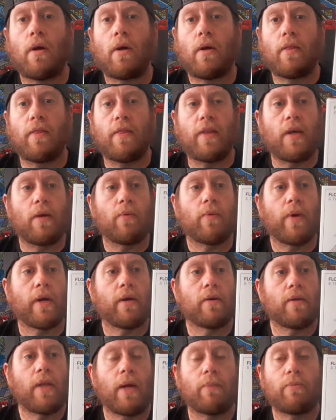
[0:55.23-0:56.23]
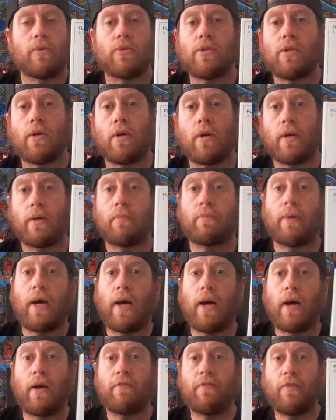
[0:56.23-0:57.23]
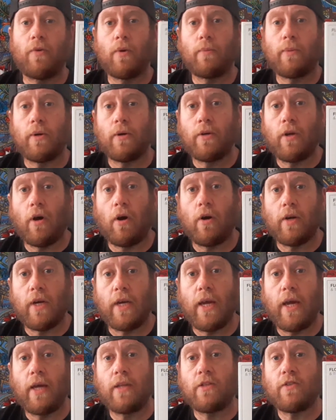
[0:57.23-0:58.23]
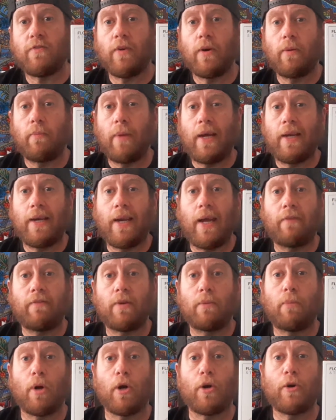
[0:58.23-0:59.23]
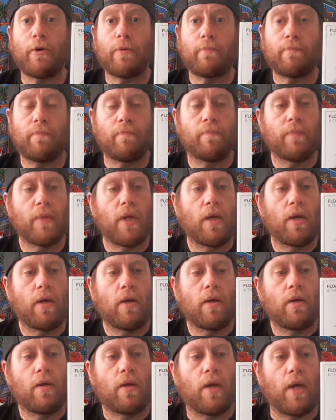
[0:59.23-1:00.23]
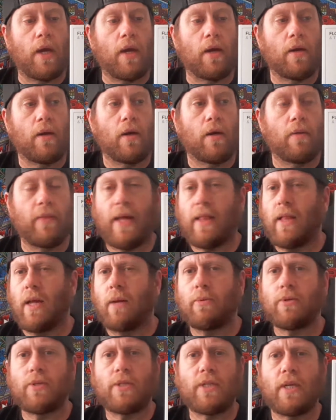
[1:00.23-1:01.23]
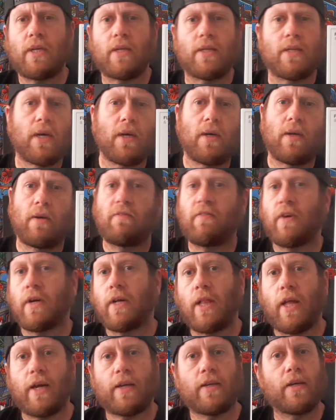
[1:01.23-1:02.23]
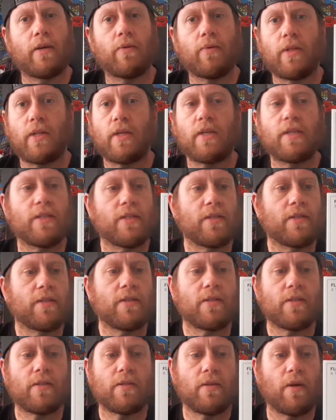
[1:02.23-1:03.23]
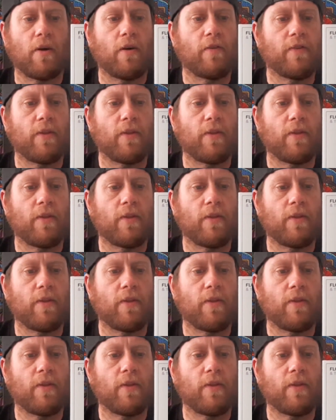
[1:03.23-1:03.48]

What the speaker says: the record label started by former Talking Heads frontman David Byrne. And that label's seen a ton of eclectic releases over